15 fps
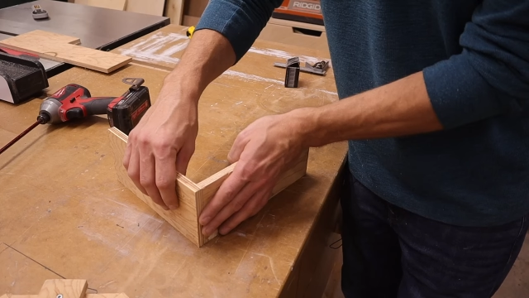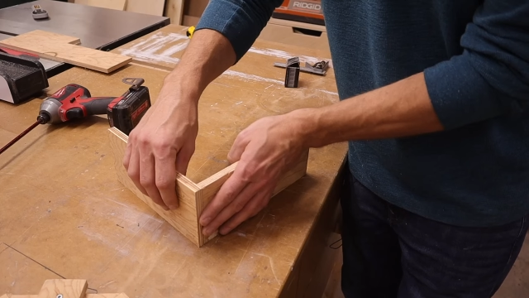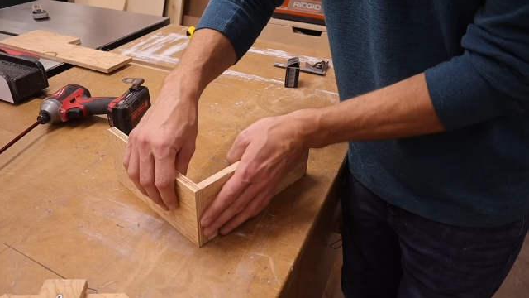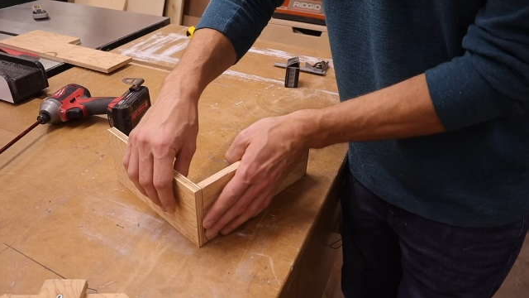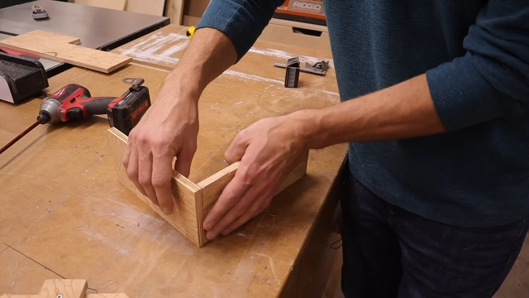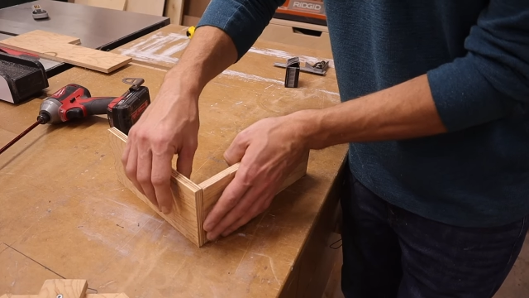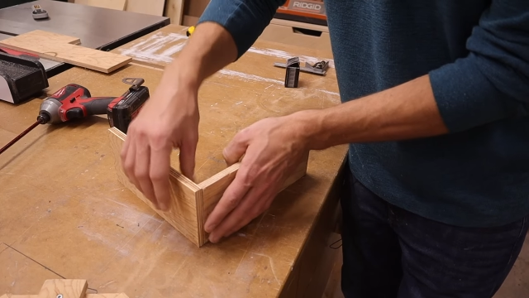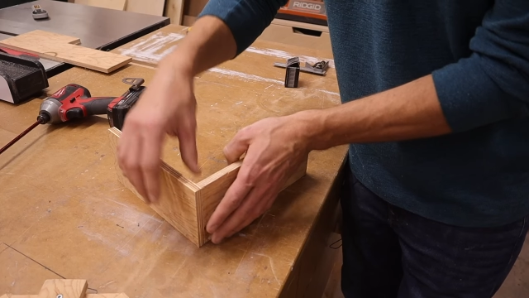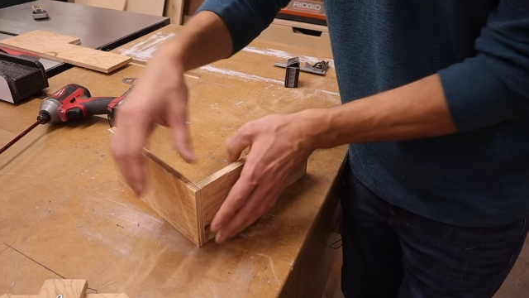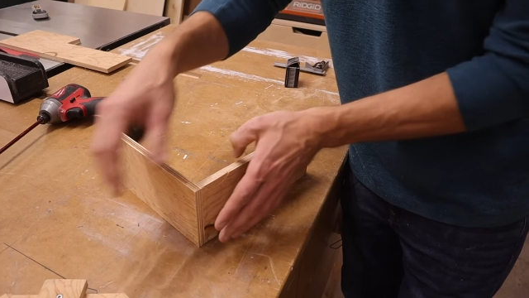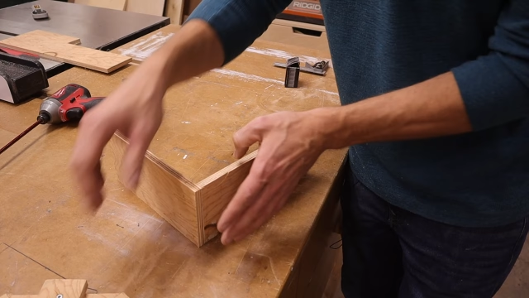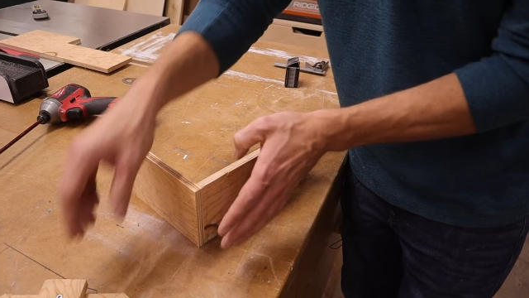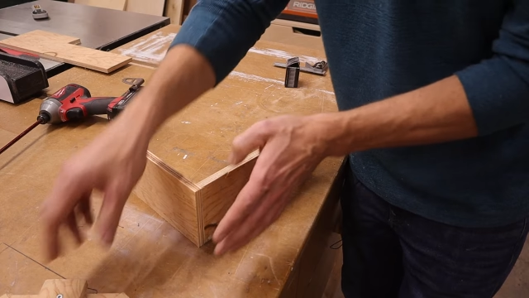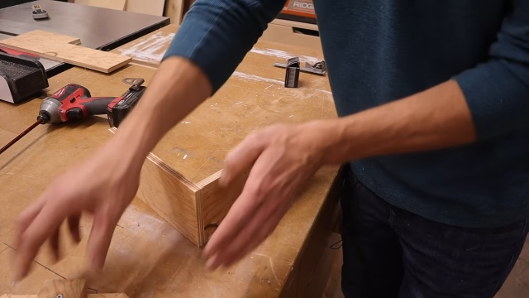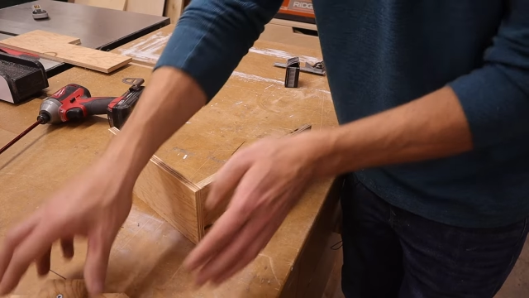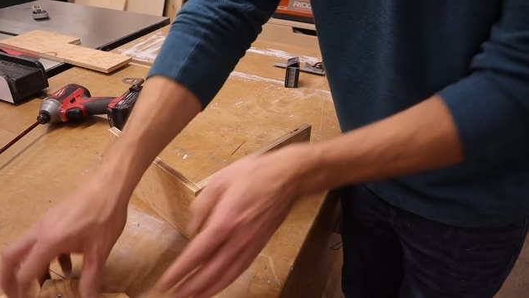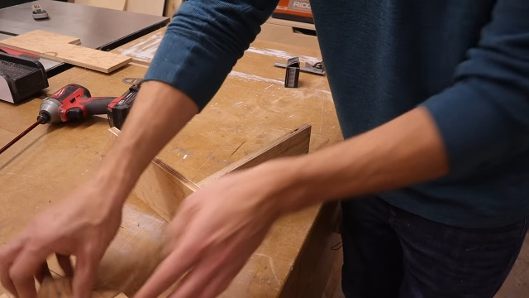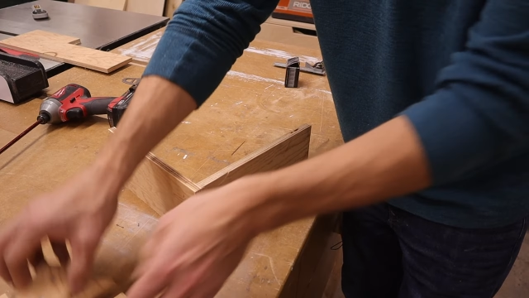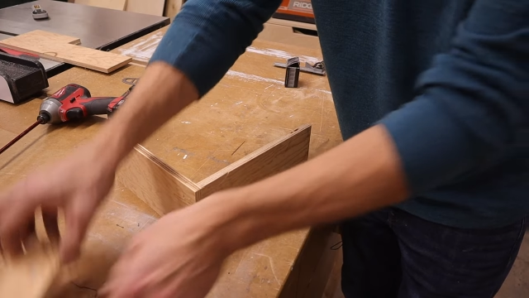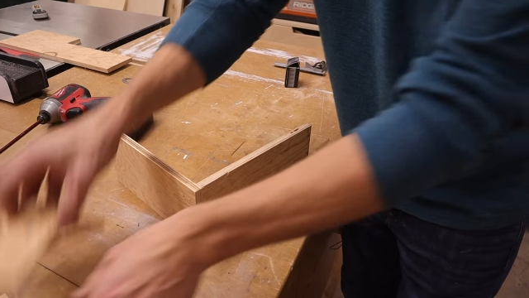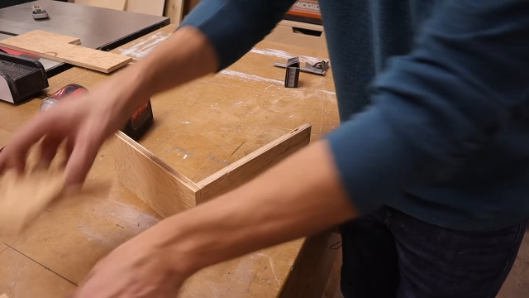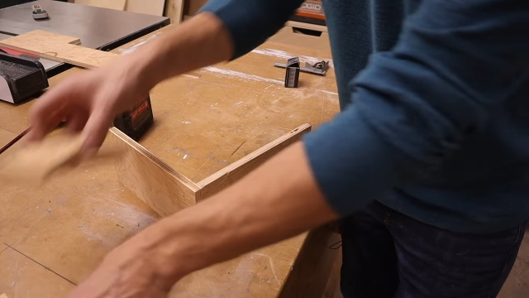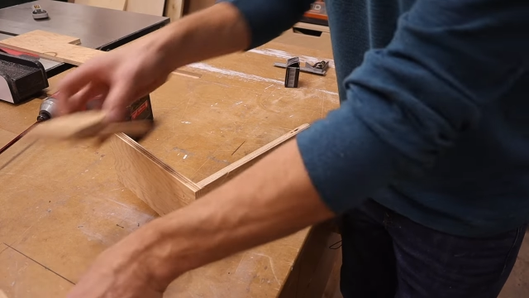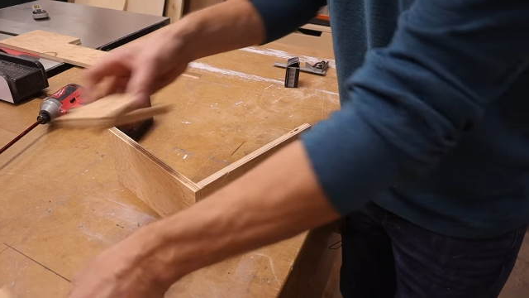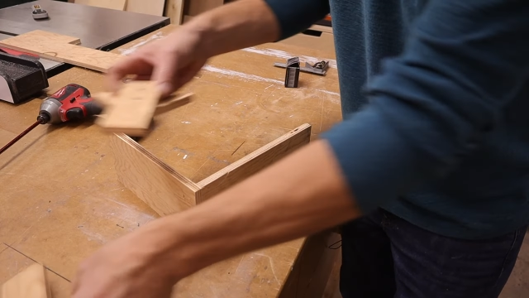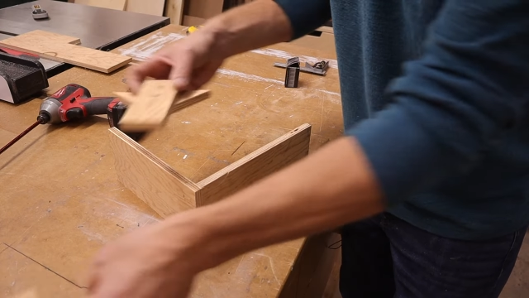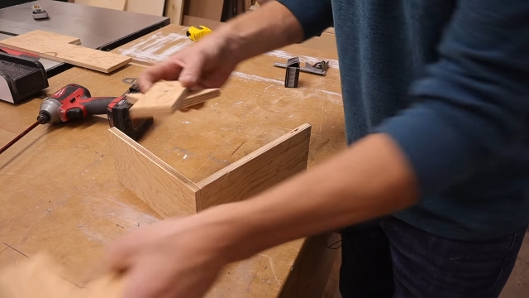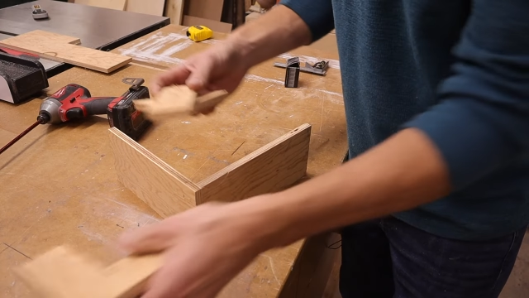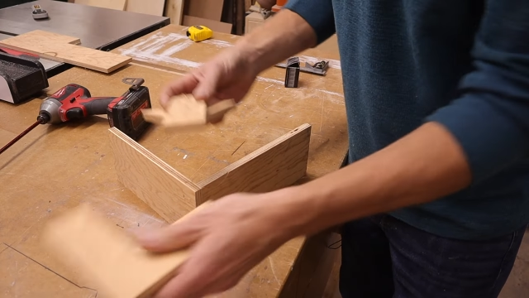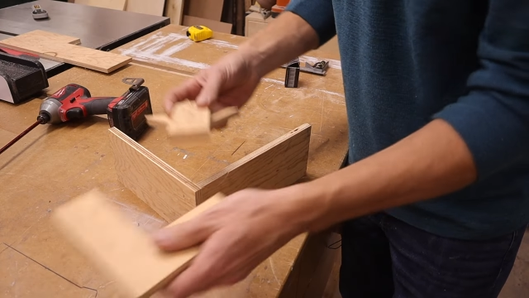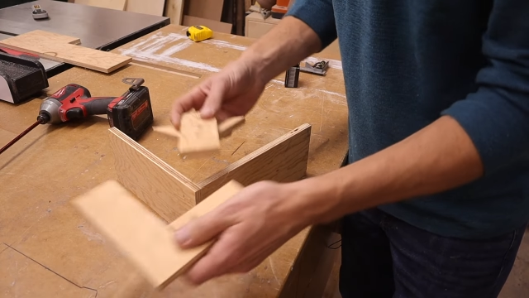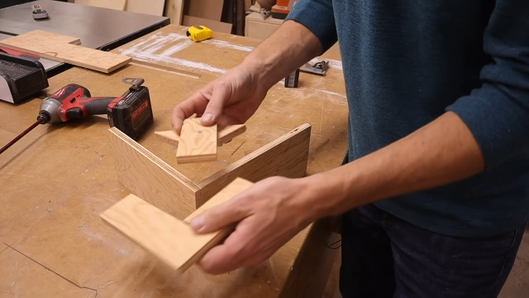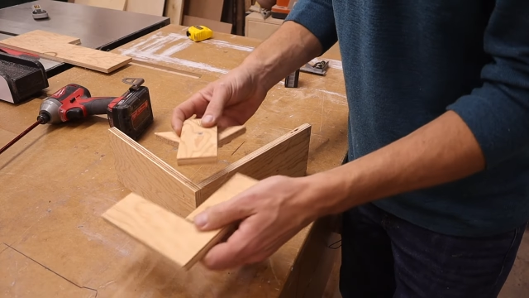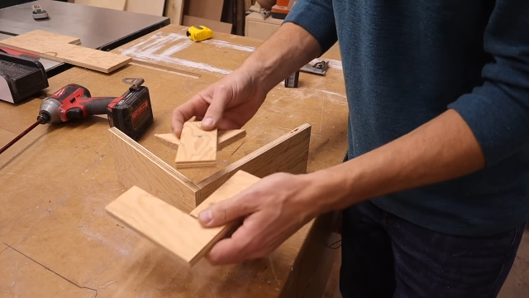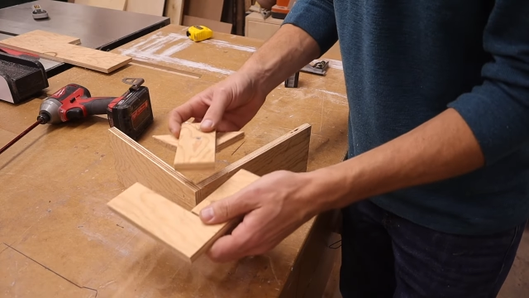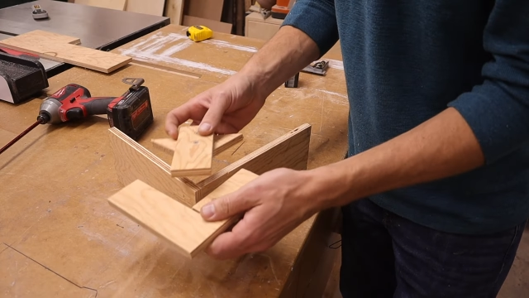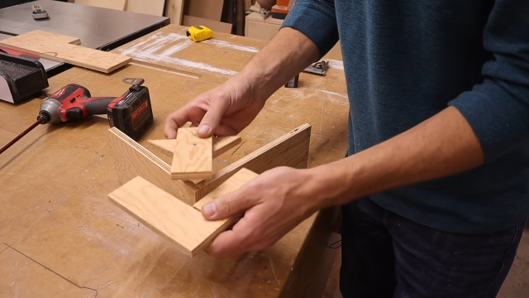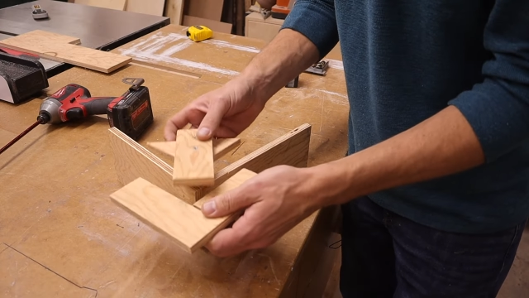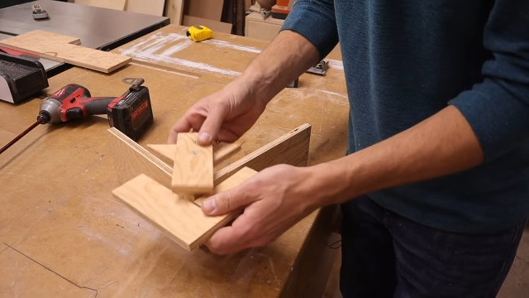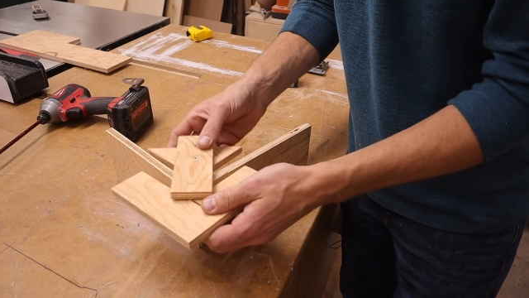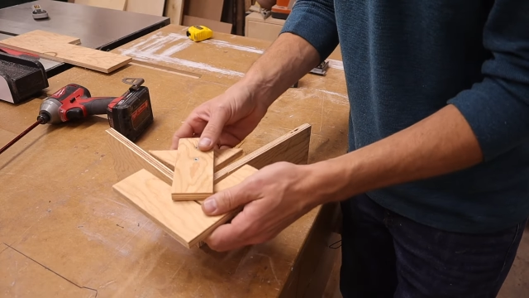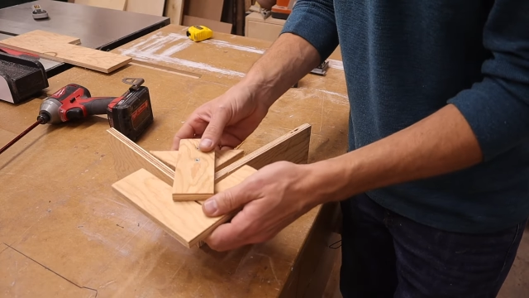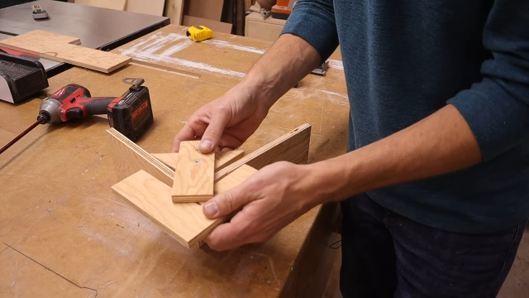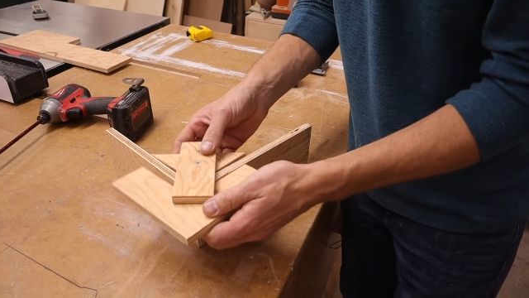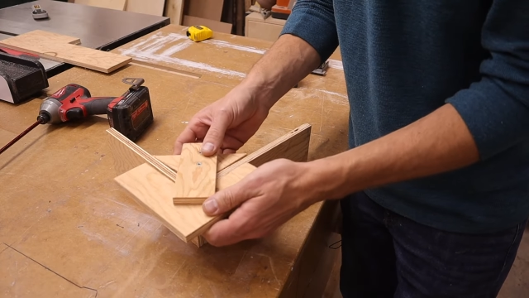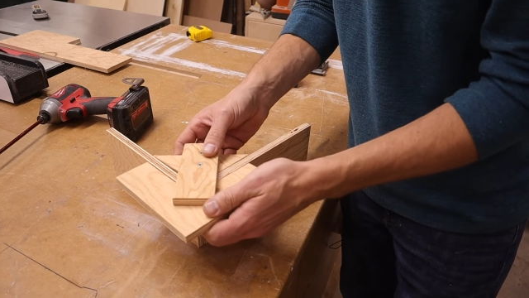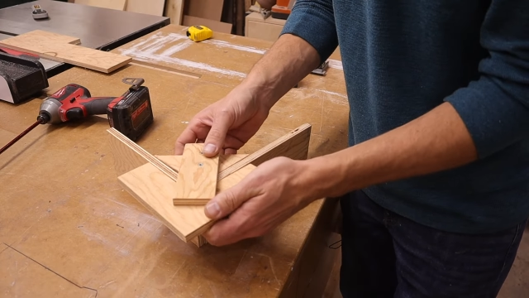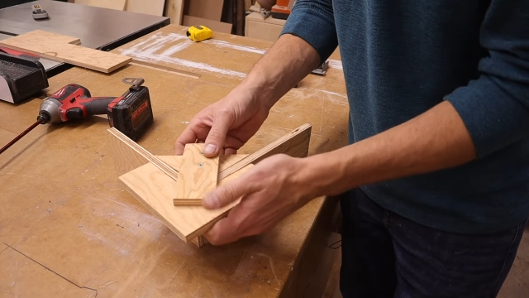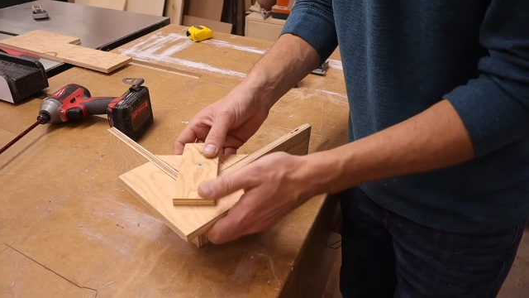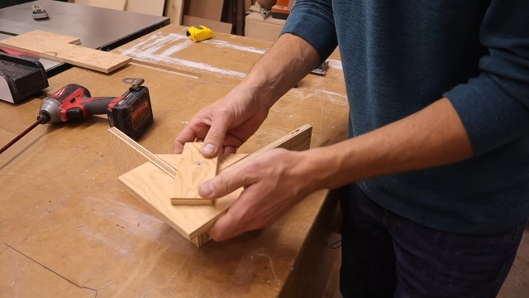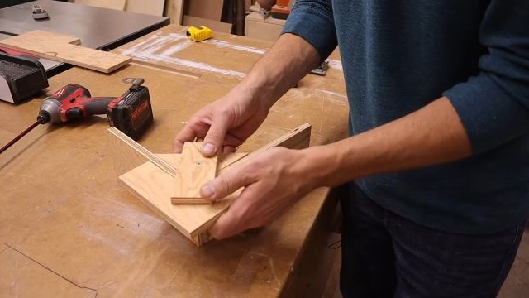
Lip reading: (no speaker visible)